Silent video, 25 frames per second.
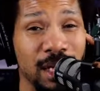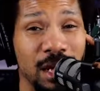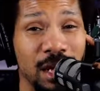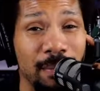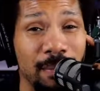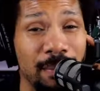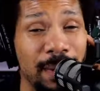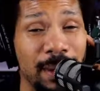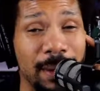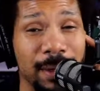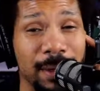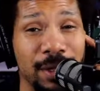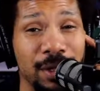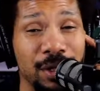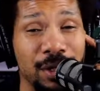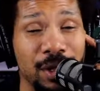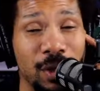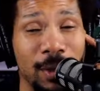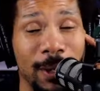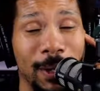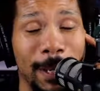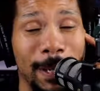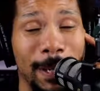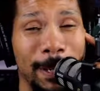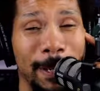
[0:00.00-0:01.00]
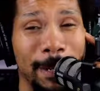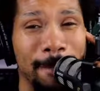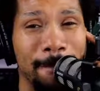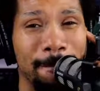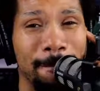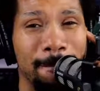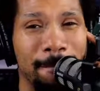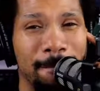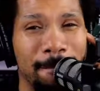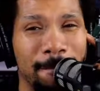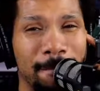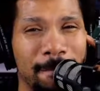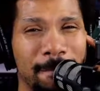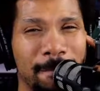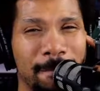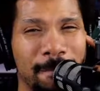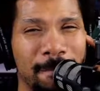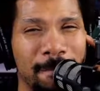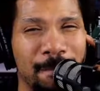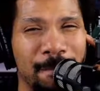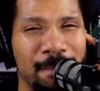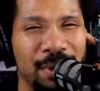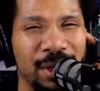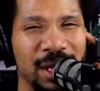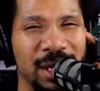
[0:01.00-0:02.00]
but you know,
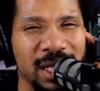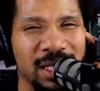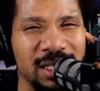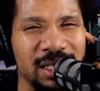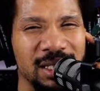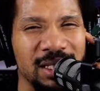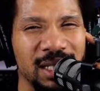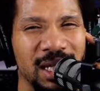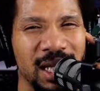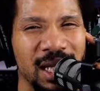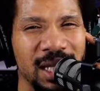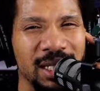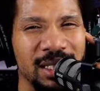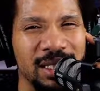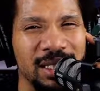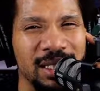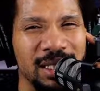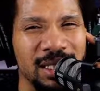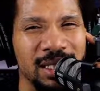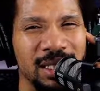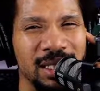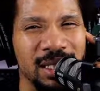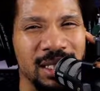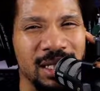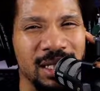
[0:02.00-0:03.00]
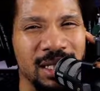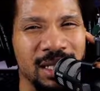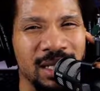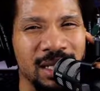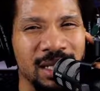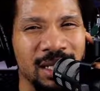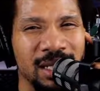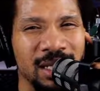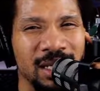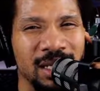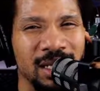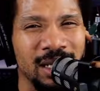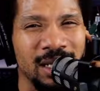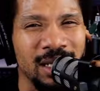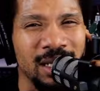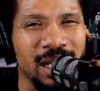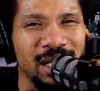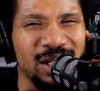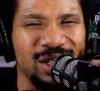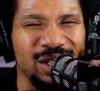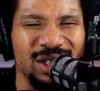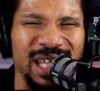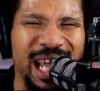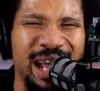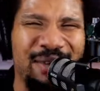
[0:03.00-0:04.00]
but it
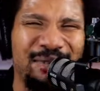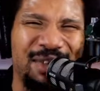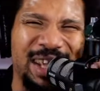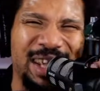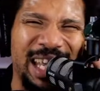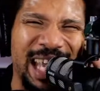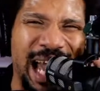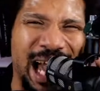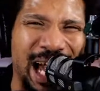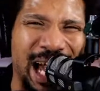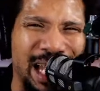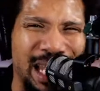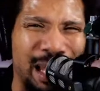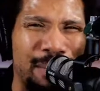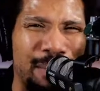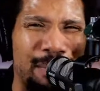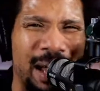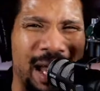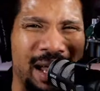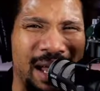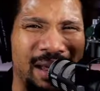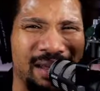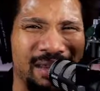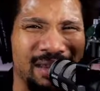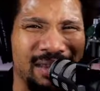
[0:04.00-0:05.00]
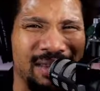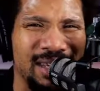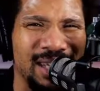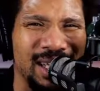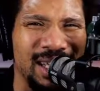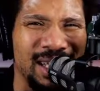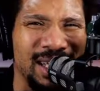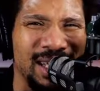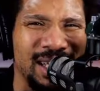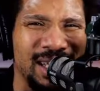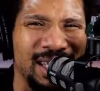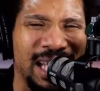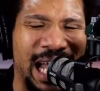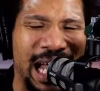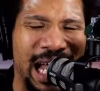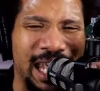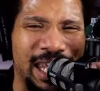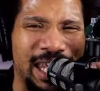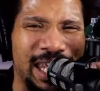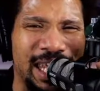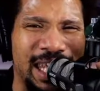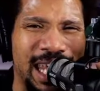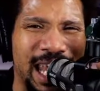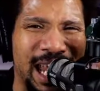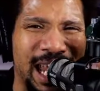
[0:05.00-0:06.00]
doesn't have the caliber that
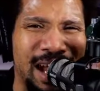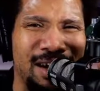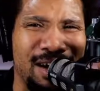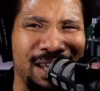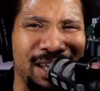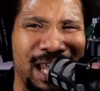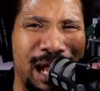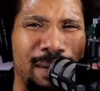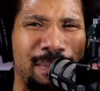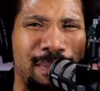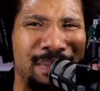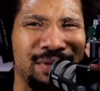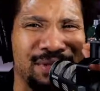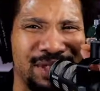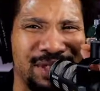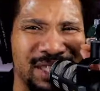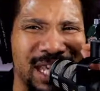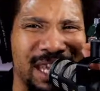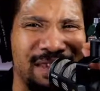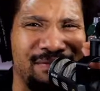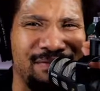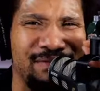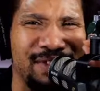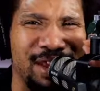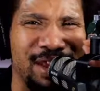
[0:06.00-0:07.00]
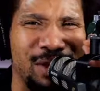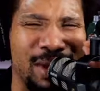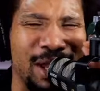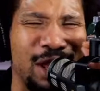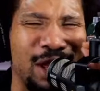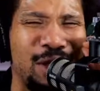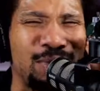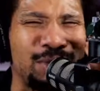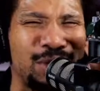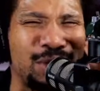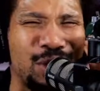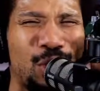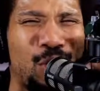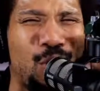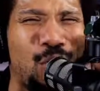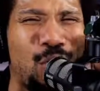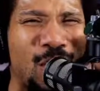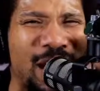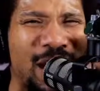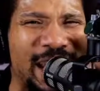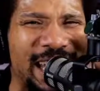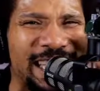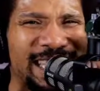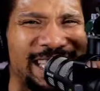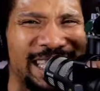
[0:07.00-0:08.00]
you get on Apple TV when it comes to
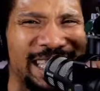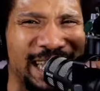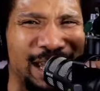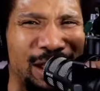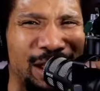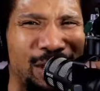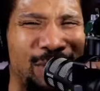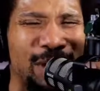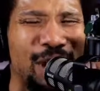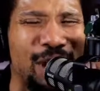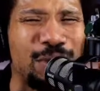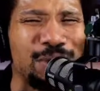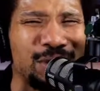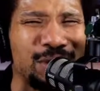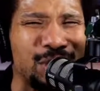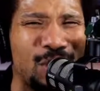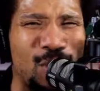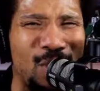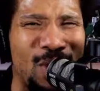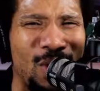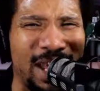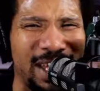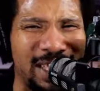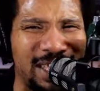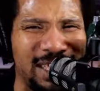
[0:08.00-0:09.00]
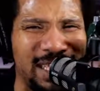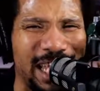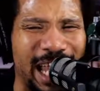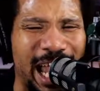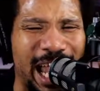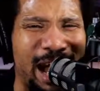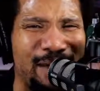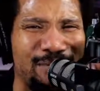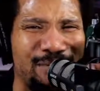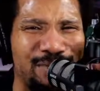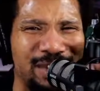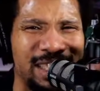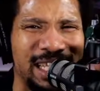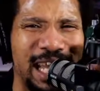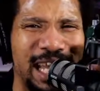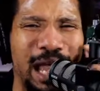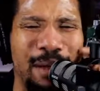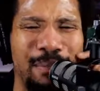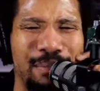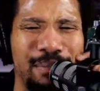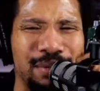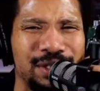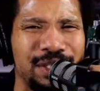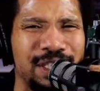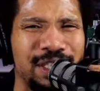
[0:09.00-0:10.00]
quality. You have to say
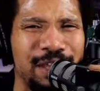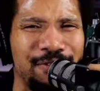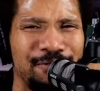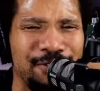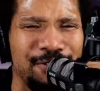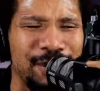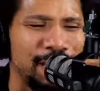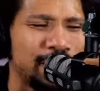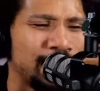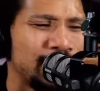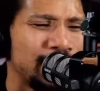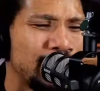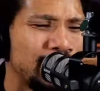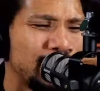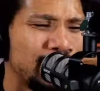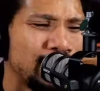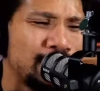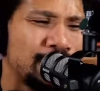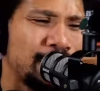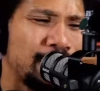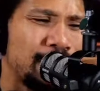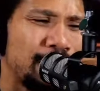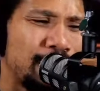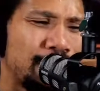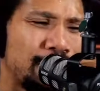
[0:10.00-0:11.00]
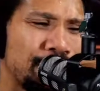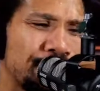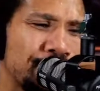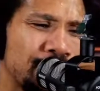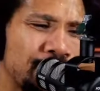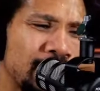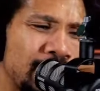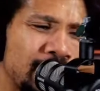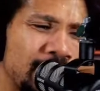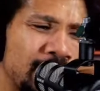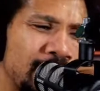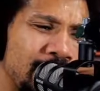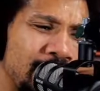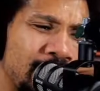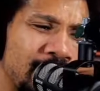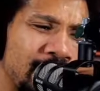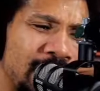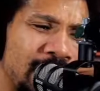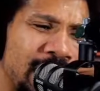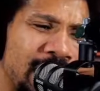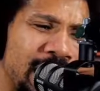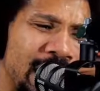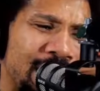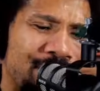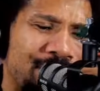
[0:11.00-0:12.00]
Apple TV. So
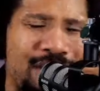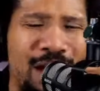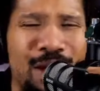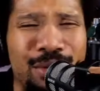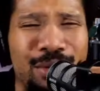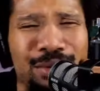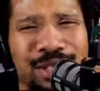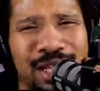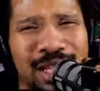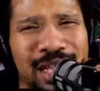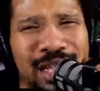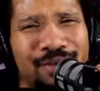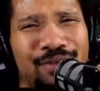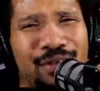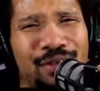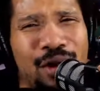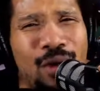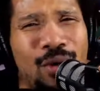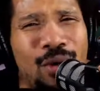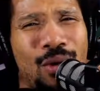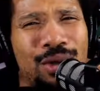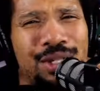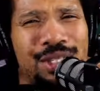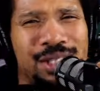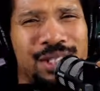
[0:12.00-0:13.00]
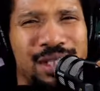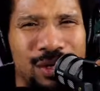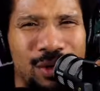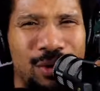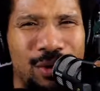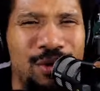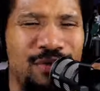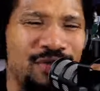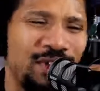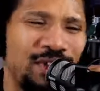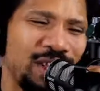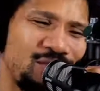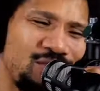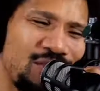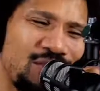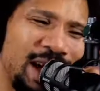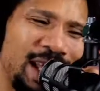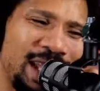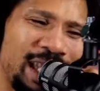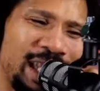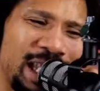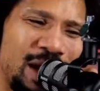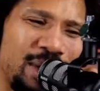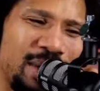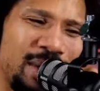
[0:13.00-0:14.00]
if I was going to give you all this
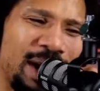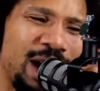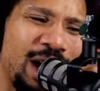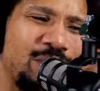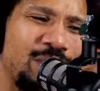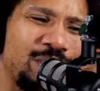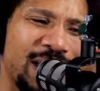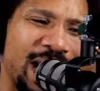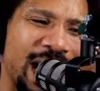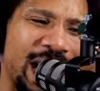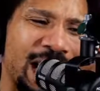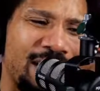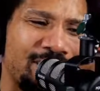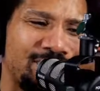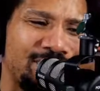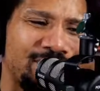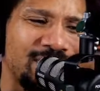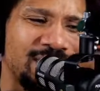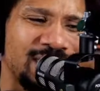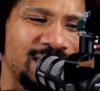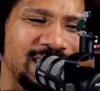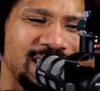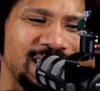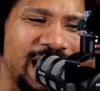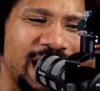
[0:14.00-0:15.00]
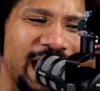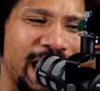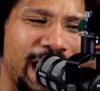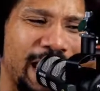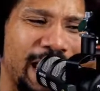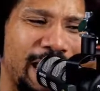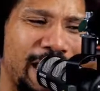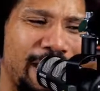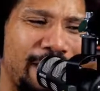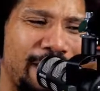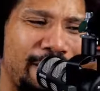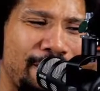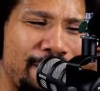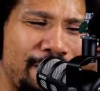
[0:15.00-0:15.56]
right now, I would have to say,